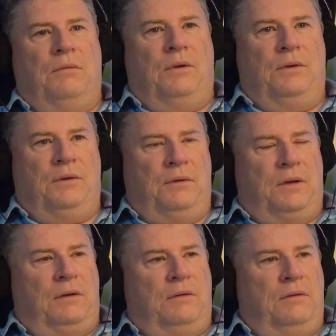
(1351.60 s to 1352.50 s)
why don't you do it
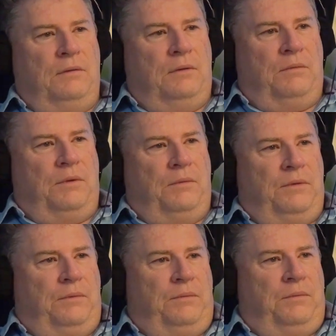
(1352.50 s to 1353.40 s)
then? You know,
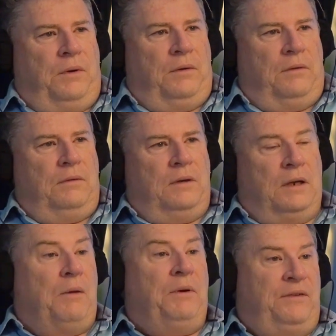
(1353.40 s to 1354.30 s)
well, why not? And
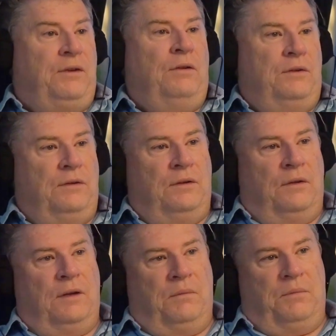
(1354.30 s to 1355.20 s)
now his son is
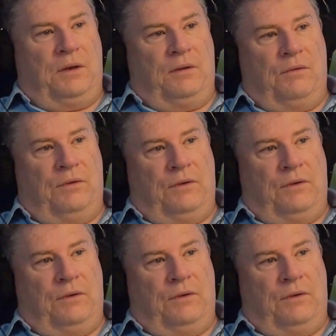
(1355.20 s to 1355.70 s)
on the MBA course.